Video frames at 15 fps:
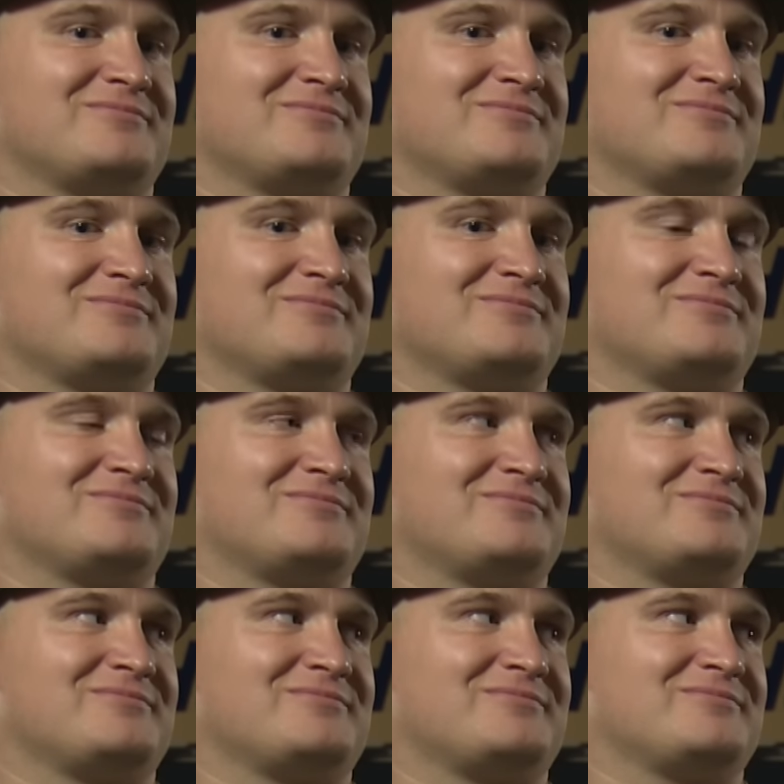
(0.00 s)

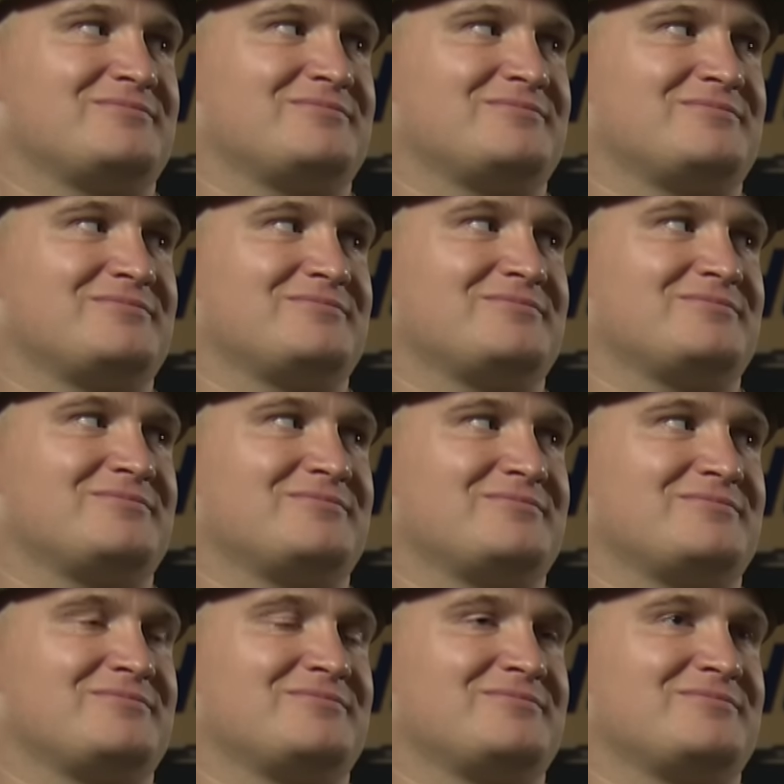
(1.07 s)

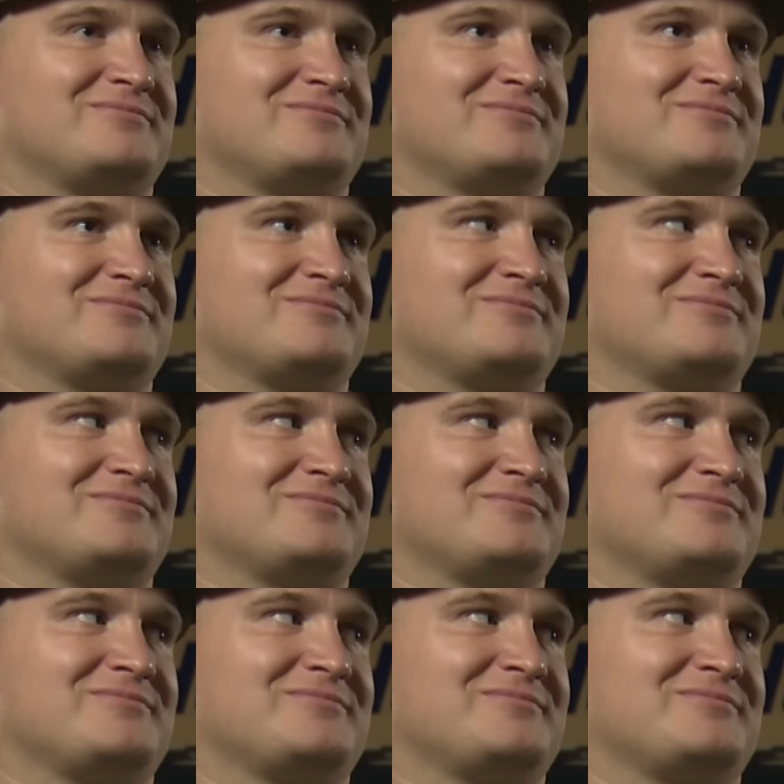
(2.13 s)

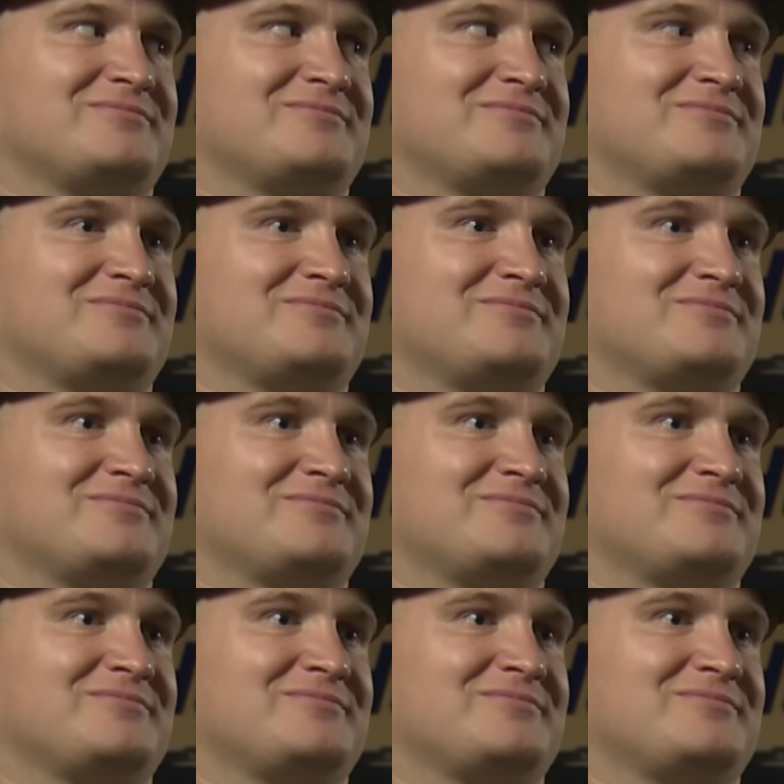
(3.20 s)
No words are spoken by the person on screen.